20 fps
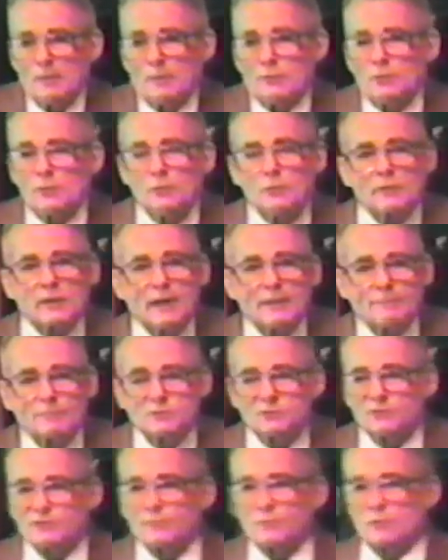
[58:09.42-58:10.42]
You know what
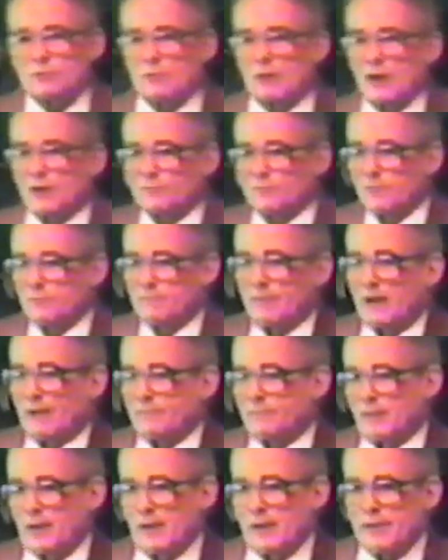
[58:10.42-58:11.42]
happened when Jesus Christ was
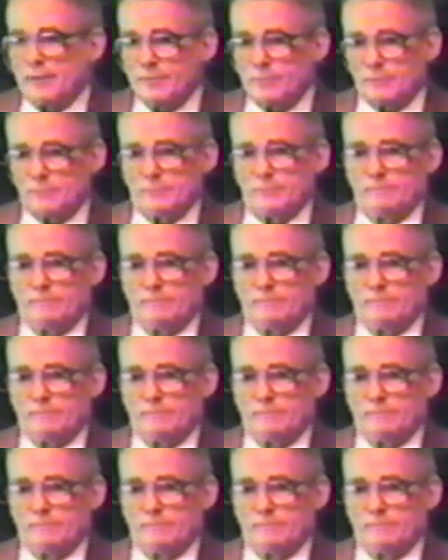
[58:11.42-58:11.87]
baptized?